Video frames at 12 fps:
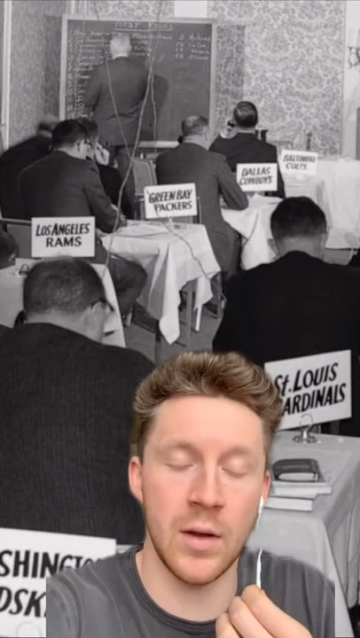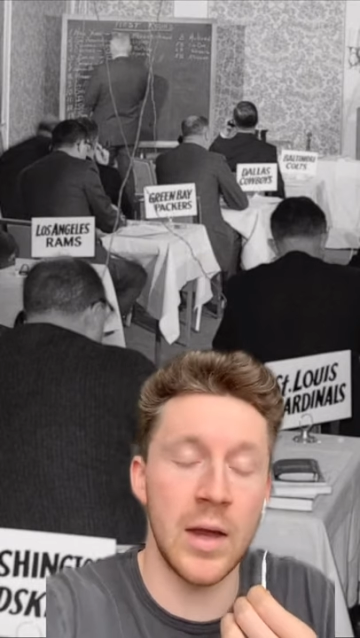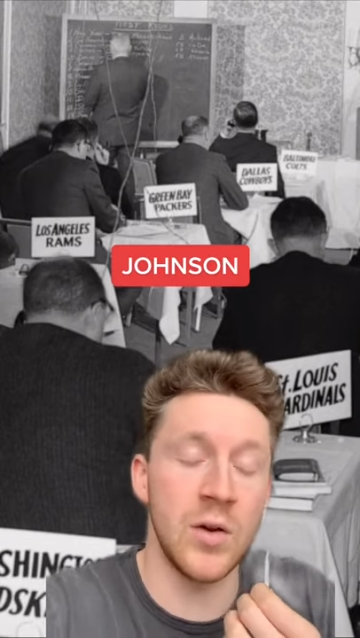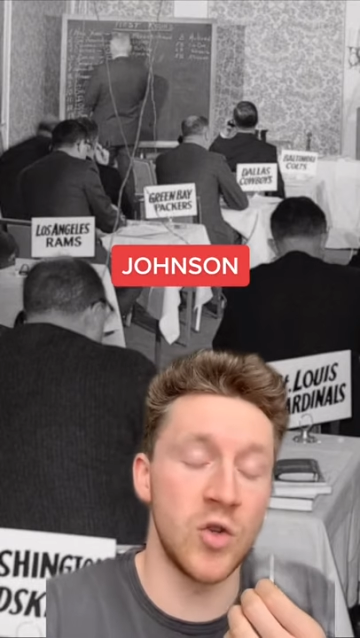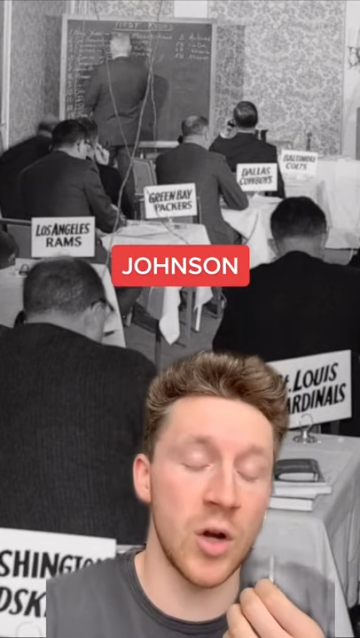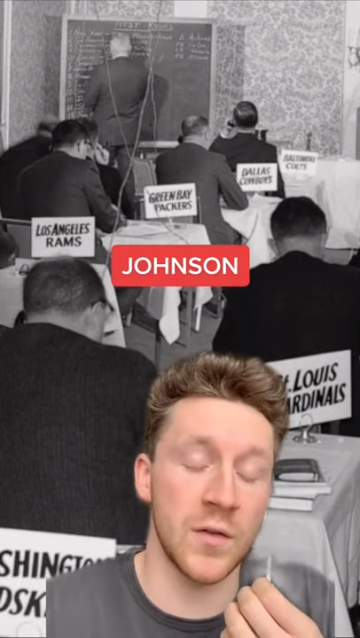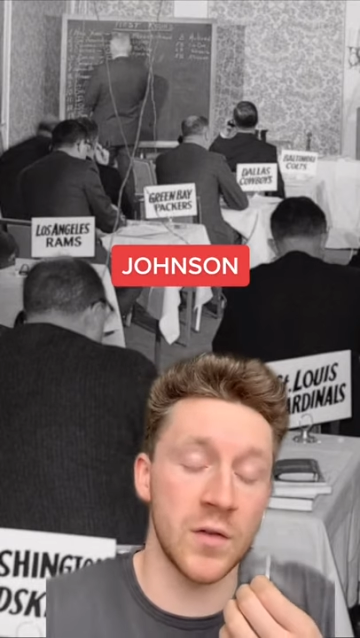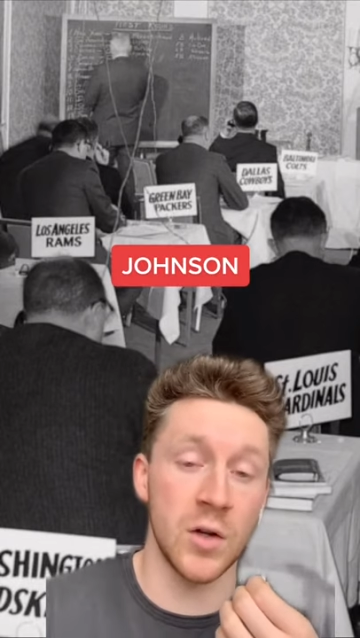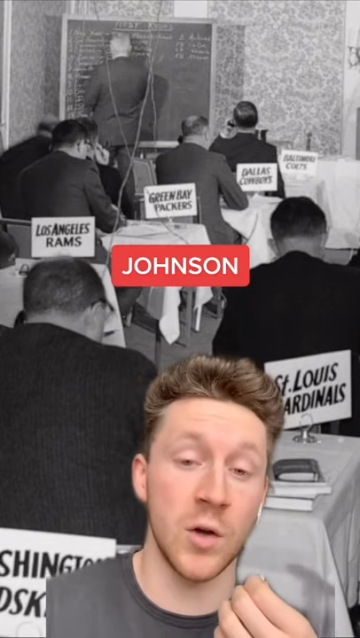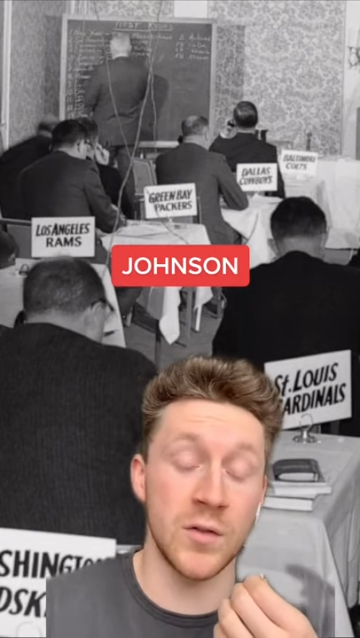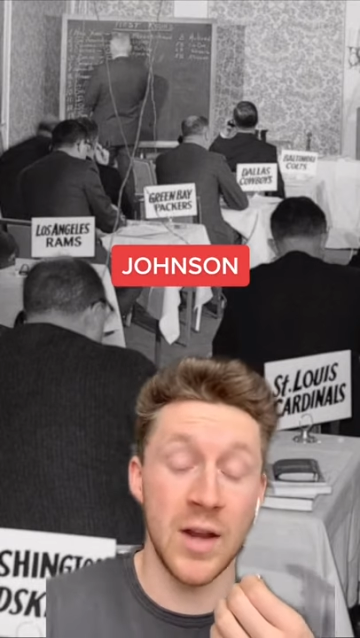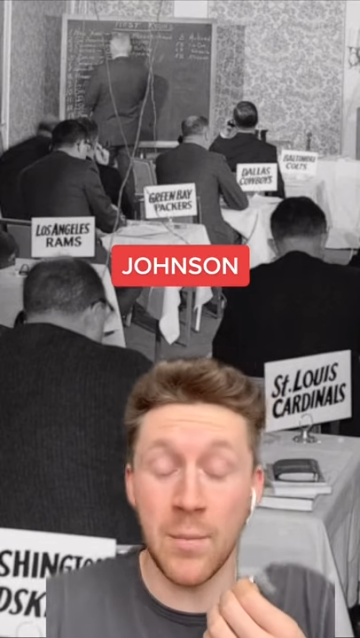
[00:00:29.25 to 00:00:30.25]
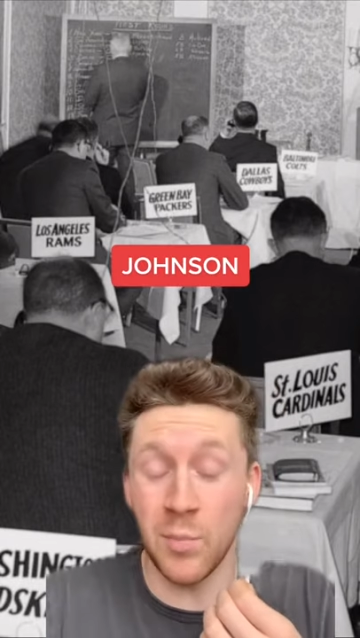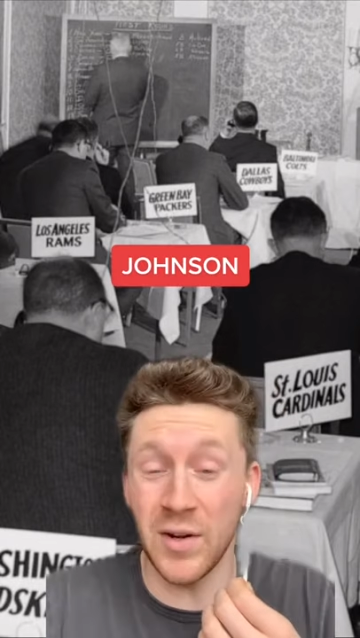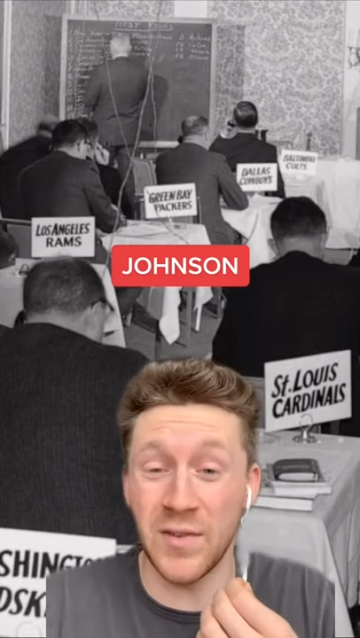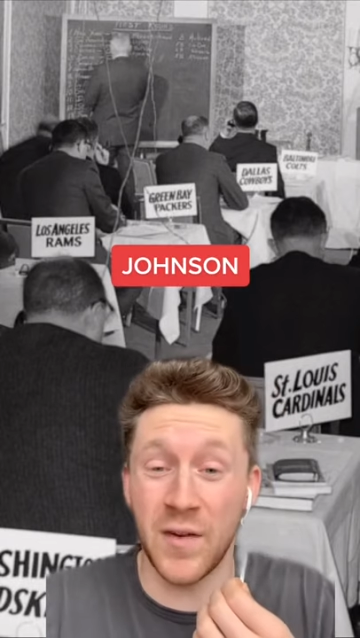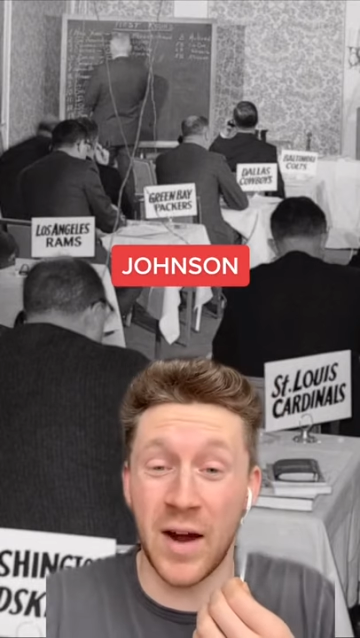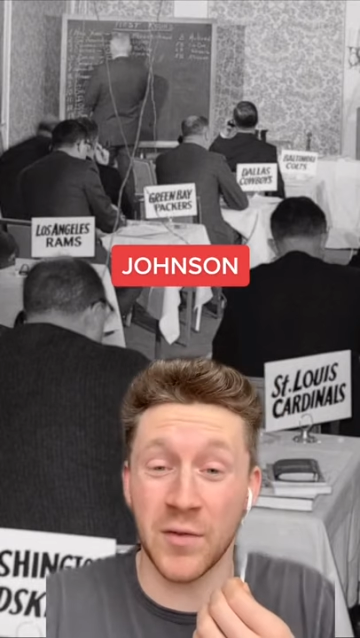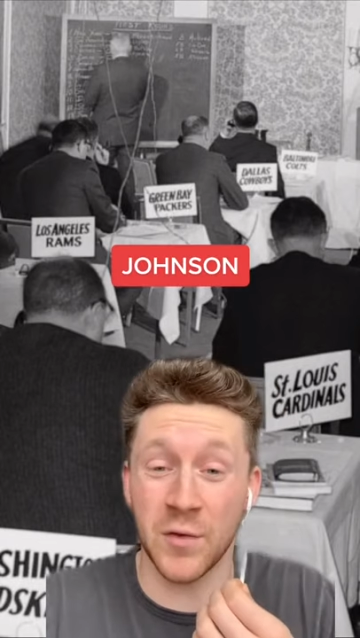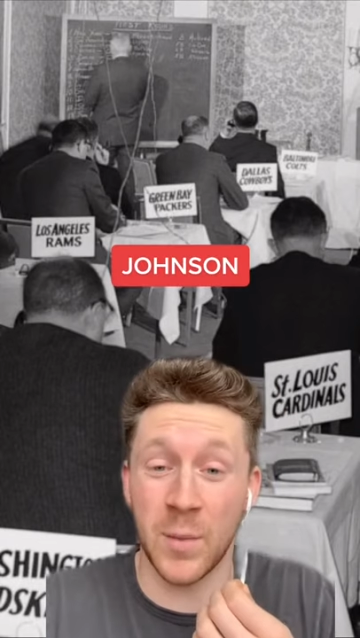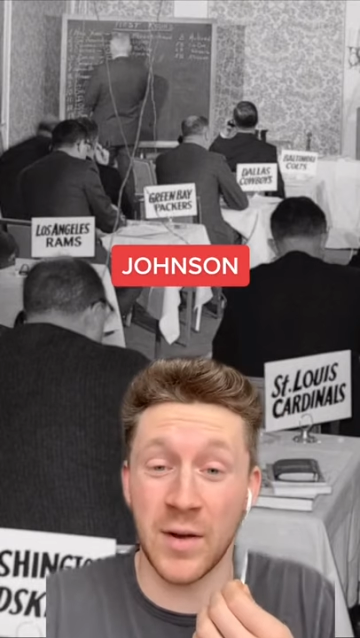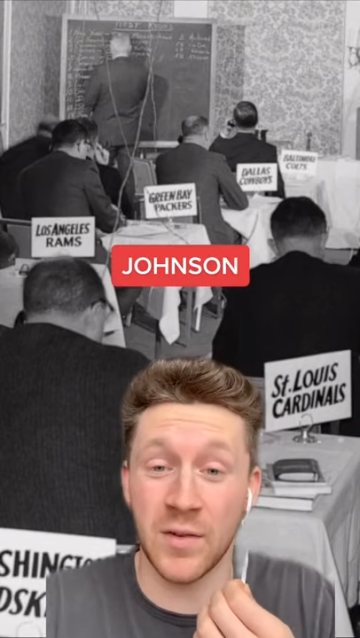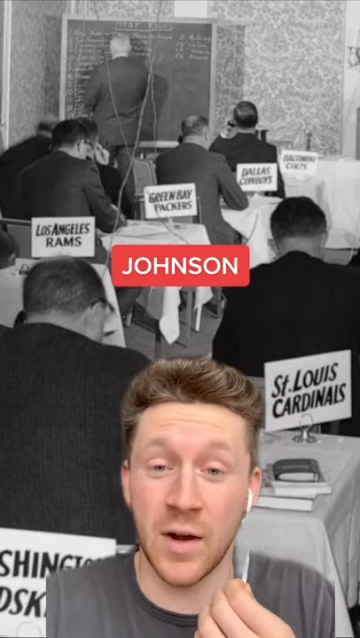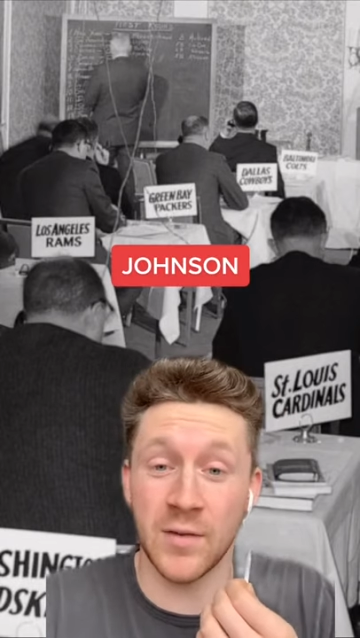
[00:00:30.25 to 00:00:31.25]
And Johnson goes, Yeah, I'm pretty fast for
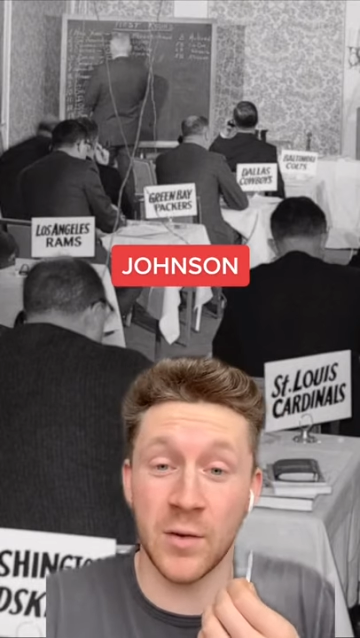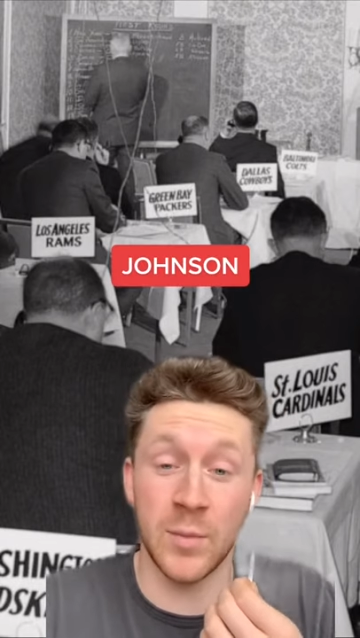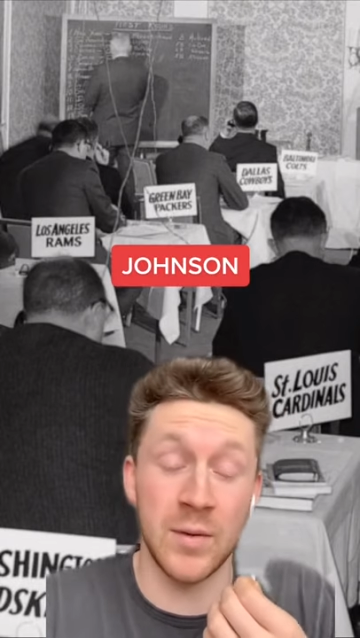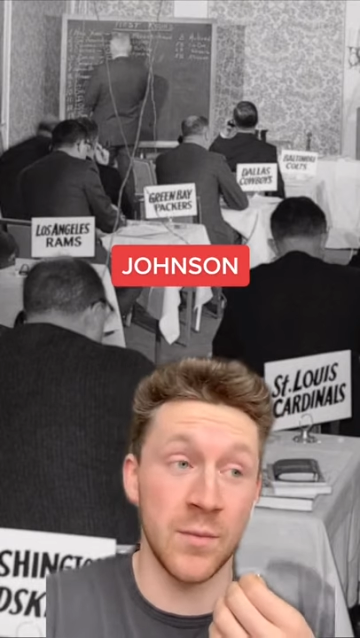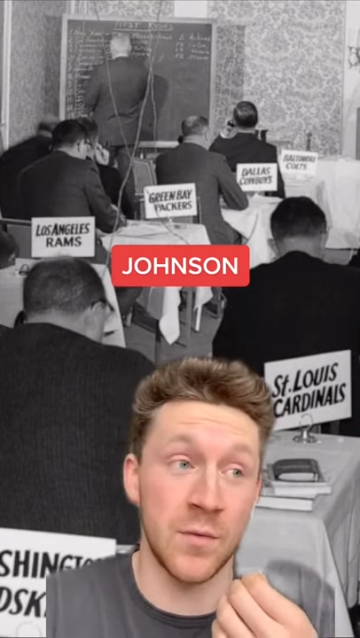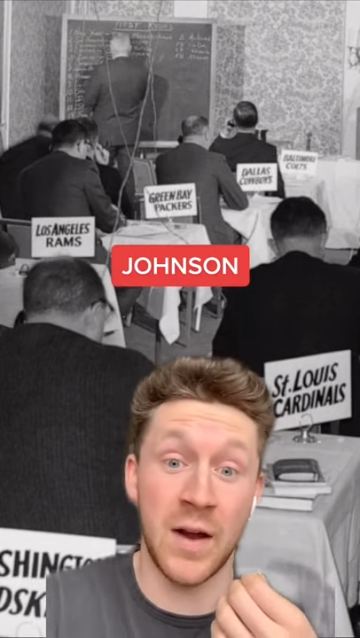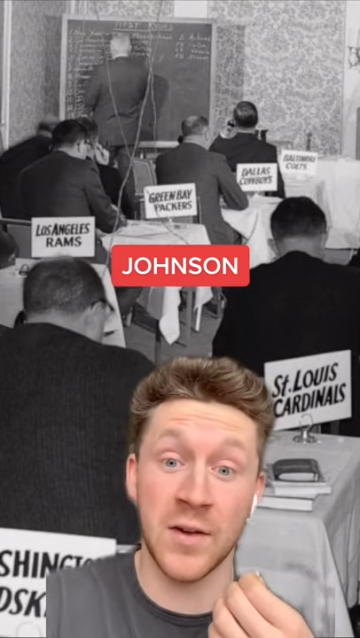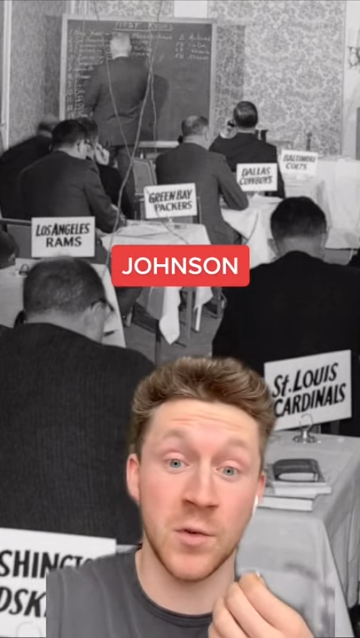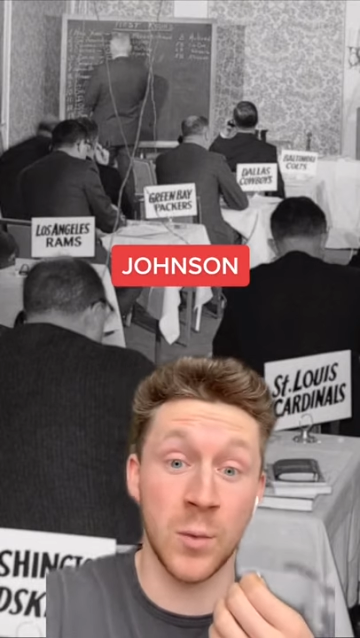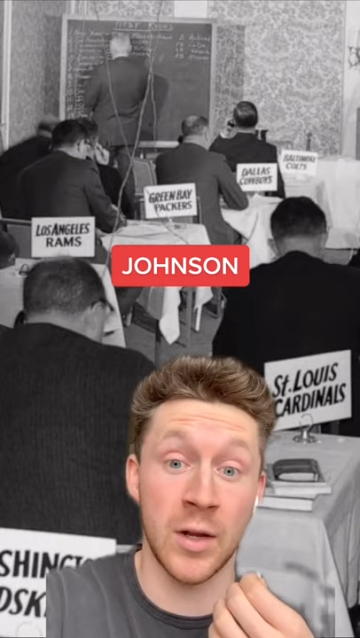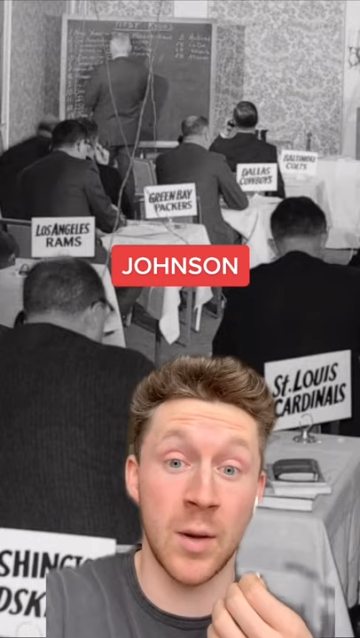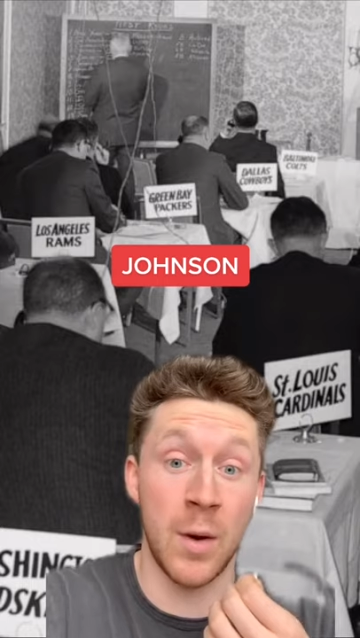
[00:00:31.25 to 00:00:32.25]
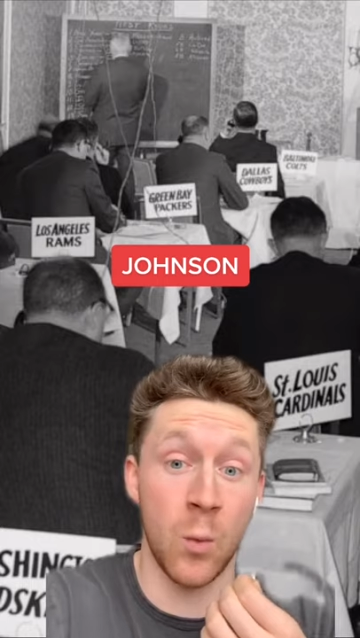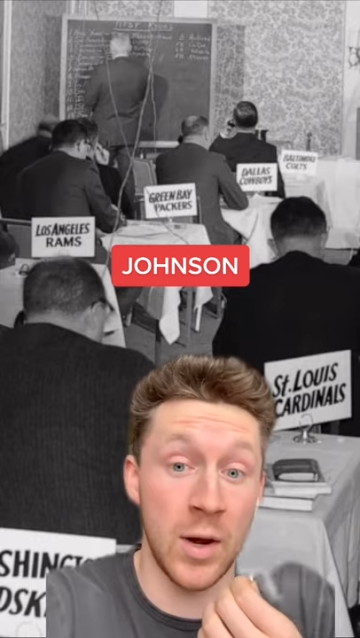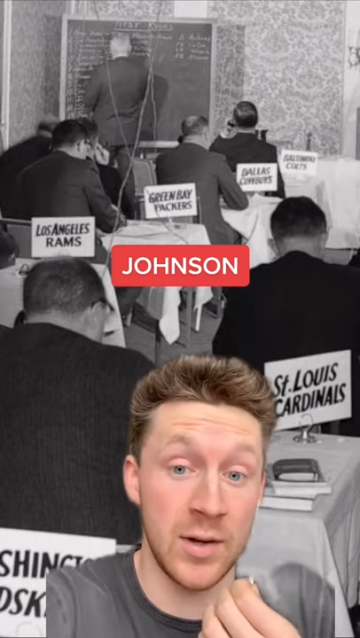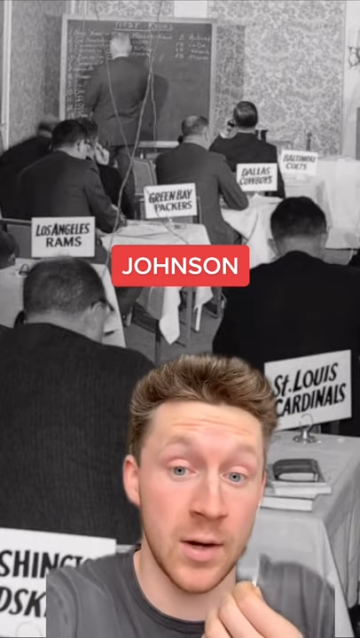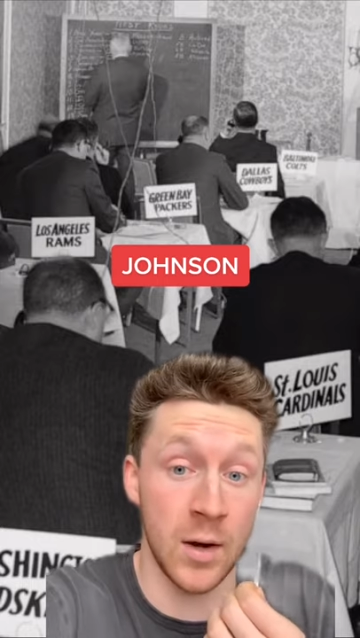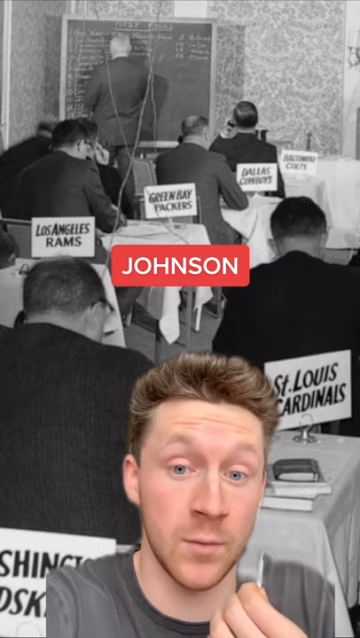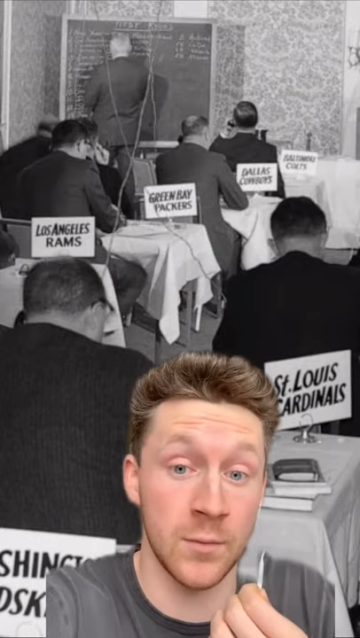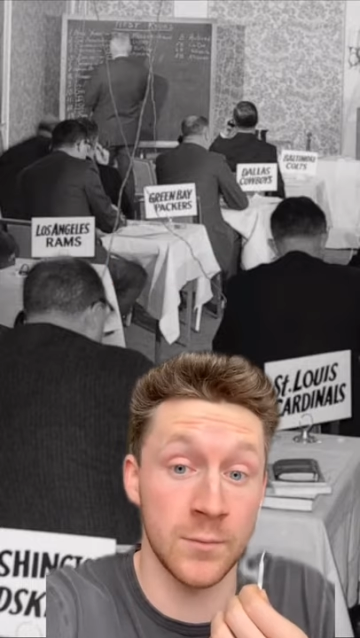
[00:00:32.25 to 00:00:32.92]
my size. I'll be even faster when I get my weight down.